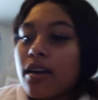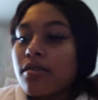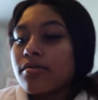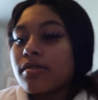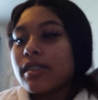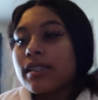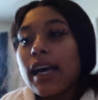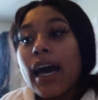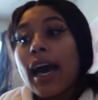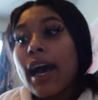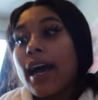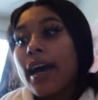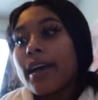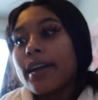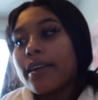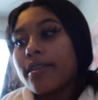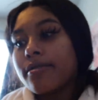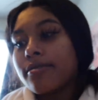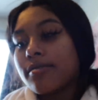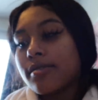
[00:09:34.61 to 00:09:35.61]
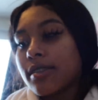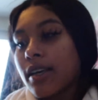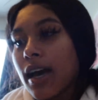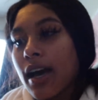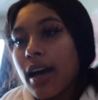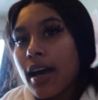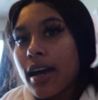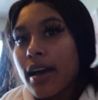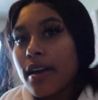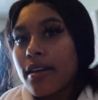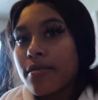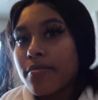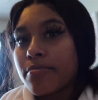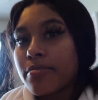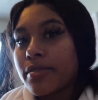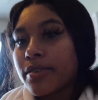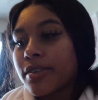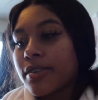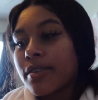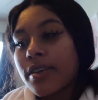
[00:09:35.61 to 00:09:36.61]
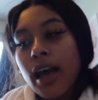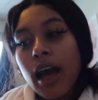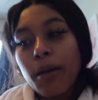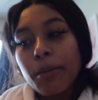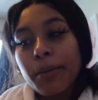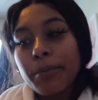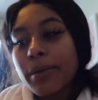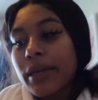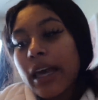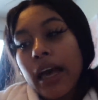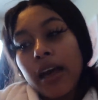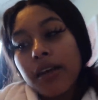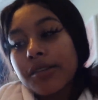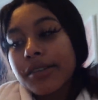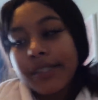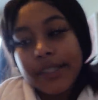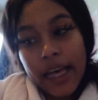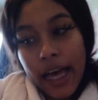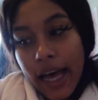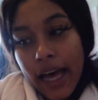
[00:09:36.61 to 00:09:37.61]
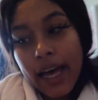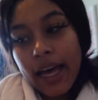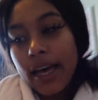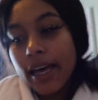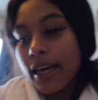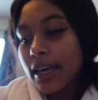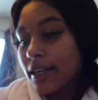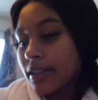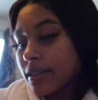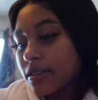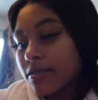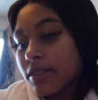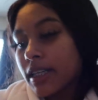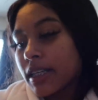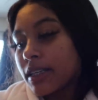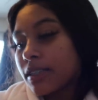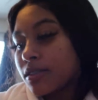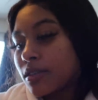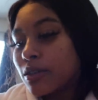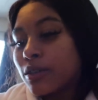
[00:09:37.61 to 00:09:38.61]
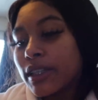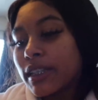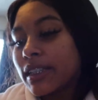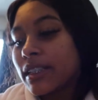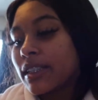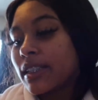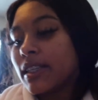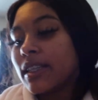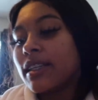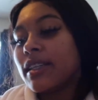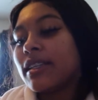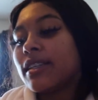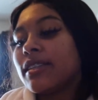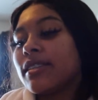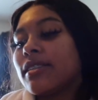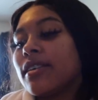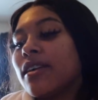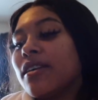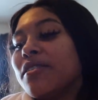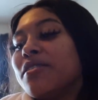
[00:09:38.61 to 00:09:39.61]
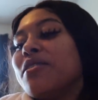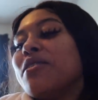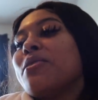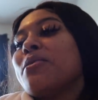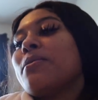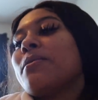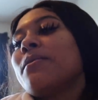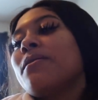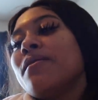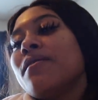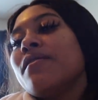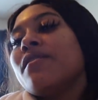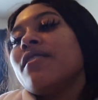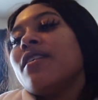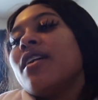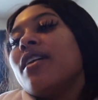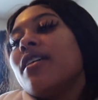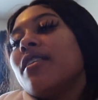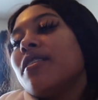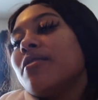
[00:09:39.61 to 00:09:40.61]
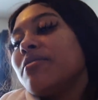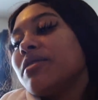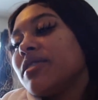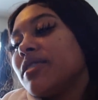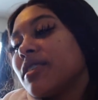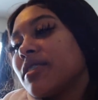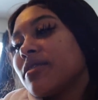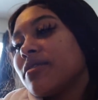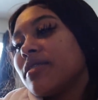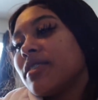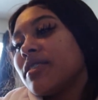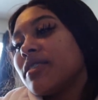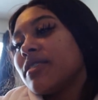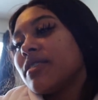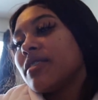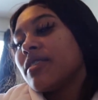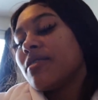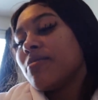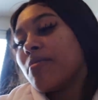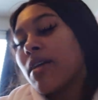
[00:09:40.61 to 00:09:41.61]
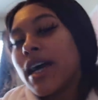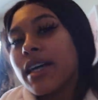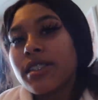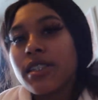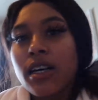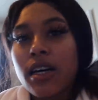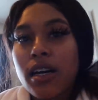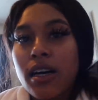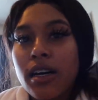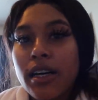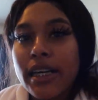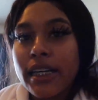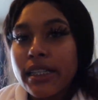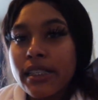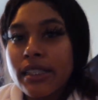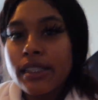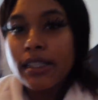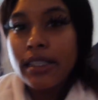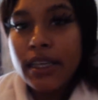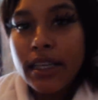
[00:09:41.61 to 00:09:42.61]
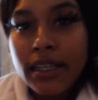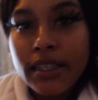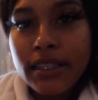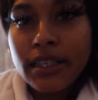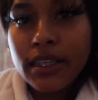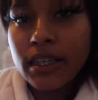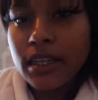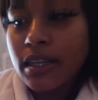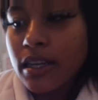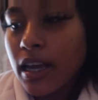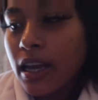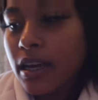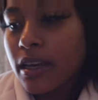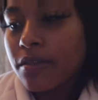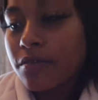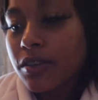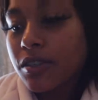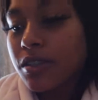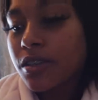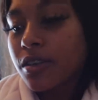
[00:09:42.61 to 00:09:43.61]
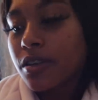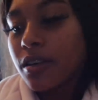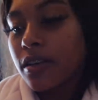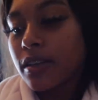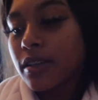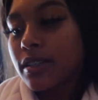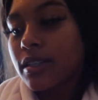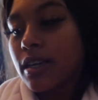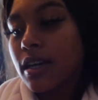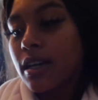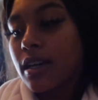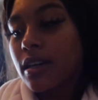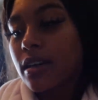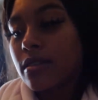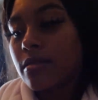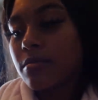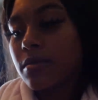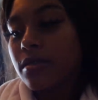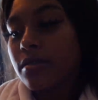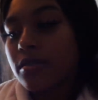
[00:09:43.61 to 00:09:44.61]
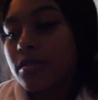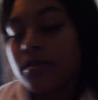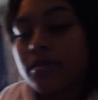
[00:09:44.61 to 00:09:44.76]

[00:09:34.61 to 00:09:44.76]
outside, but I'm gonna be outside. Don't get it twisted. So let me check the weather. Mind y'all, it's 10:10. I didn't even tell y'all the time. Hold